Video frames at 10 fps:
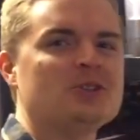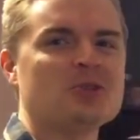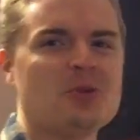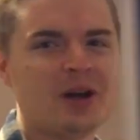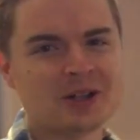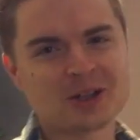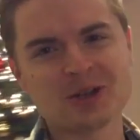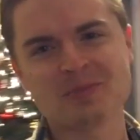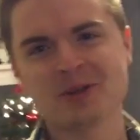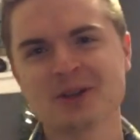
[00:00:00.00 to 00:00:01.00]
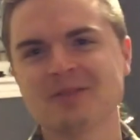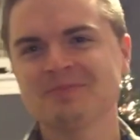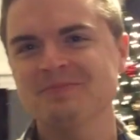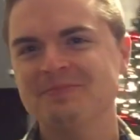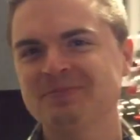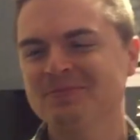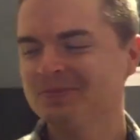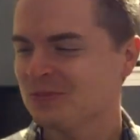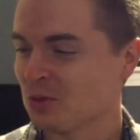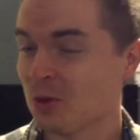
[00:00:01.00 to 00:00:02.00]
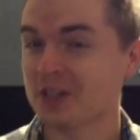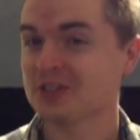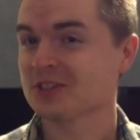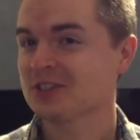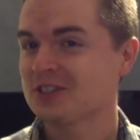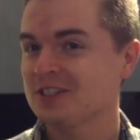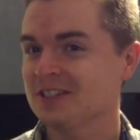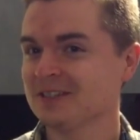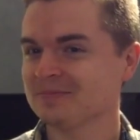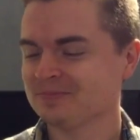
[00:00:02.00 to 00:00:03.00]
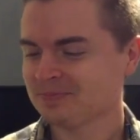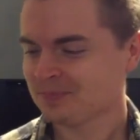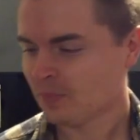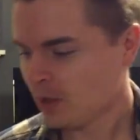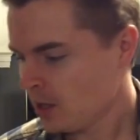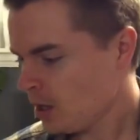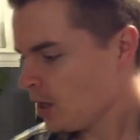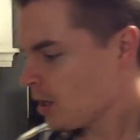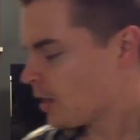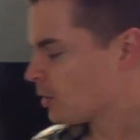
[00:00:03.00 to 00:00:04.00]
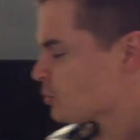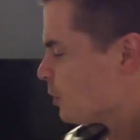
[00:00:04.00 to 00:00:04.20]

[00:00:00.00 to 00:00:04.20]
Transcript: to the wildcard party, 2016. Now